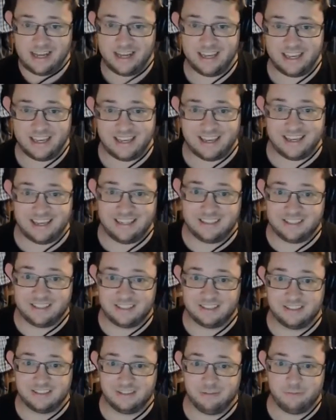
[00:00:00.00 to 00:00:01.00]
It's
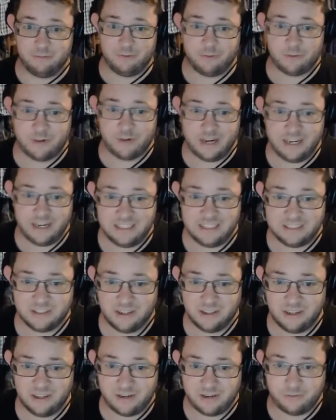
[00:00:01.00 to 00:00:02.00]
got a lot
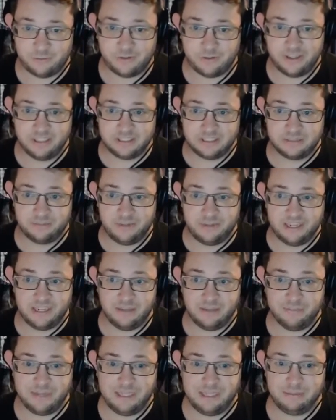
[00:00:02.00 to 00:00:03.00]
of French-speaking
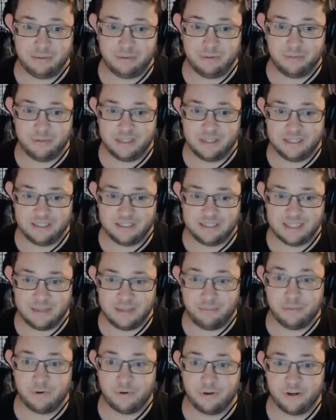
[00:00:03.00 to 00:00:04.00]
people because they
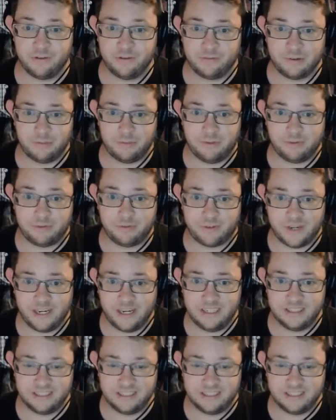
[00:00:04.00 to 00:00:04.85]
bought it from the French,